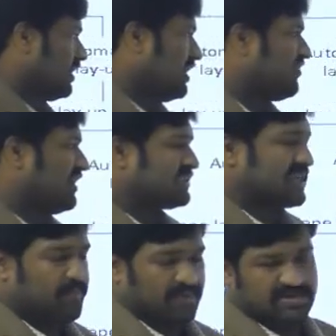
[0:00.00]
as well as
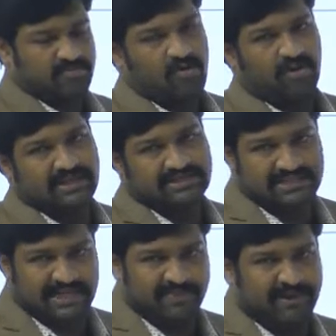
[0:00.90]
compression molding,
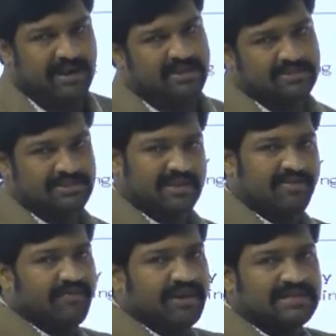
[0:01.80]
sheet metal. These are
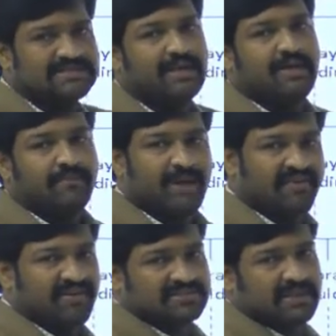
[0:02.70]
the various
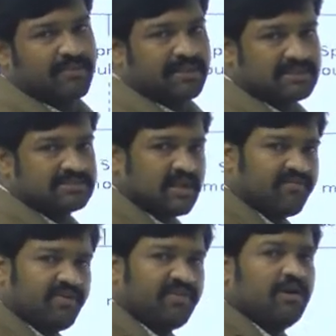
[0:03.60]
manufacturing methods
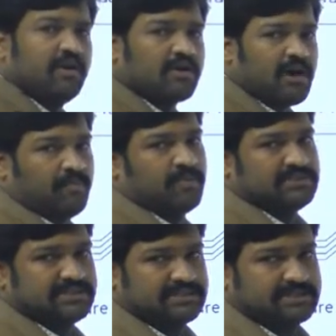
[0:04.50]
of our
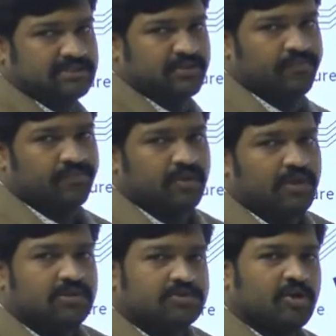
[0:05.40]
composites.
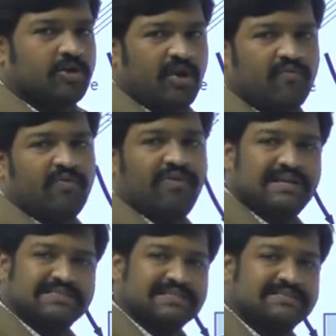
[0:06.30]
So now we
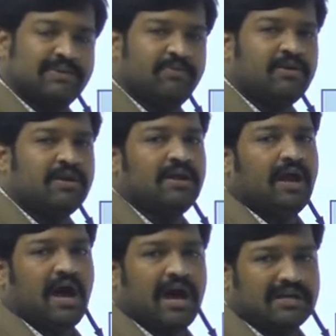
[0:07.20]
will discuss
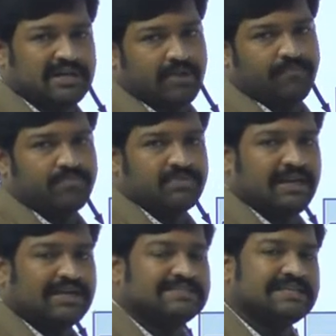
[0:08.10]
about RTM,
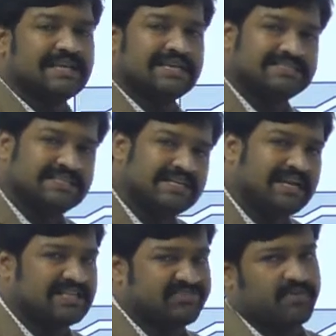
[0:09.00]
that is resin
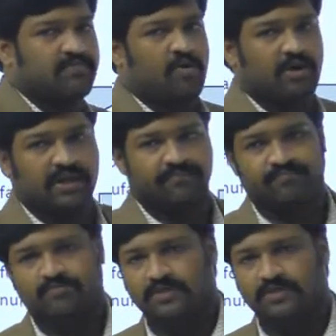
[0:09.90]
transfer molding.